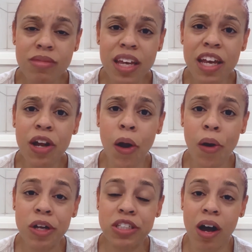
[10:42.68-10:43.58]

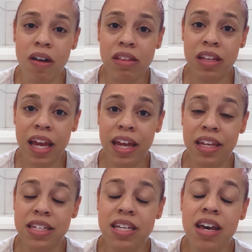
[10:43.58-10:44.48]
encourage all the
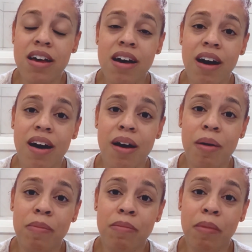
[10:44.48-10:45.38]
ladies,
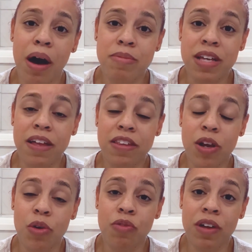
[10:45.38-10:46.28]
moms out
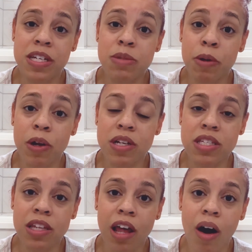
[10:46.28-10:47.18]
there who've
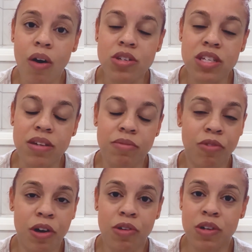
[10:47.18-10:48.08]
experienced loss,
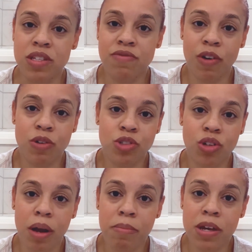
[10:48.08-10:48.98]
whether it's first
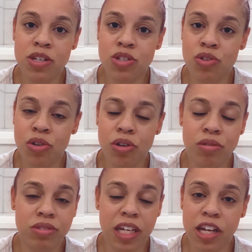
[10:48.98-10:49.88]

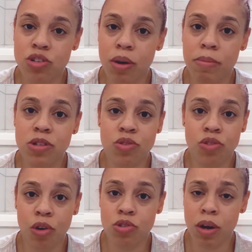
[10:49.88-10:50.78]
trimester, second trimester,
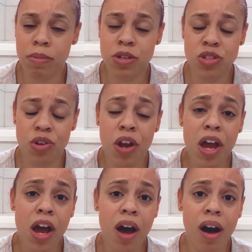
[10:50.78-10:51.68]
third trimester,
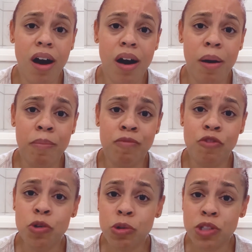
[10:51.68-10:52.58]

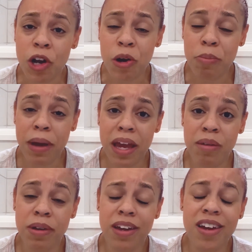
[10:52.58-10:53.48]
full-term
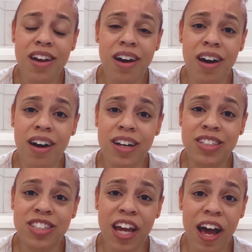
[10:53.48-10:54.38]
baby,
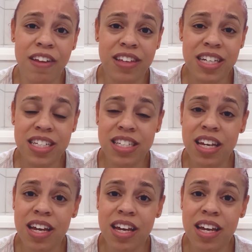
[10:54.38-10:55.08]
child that's,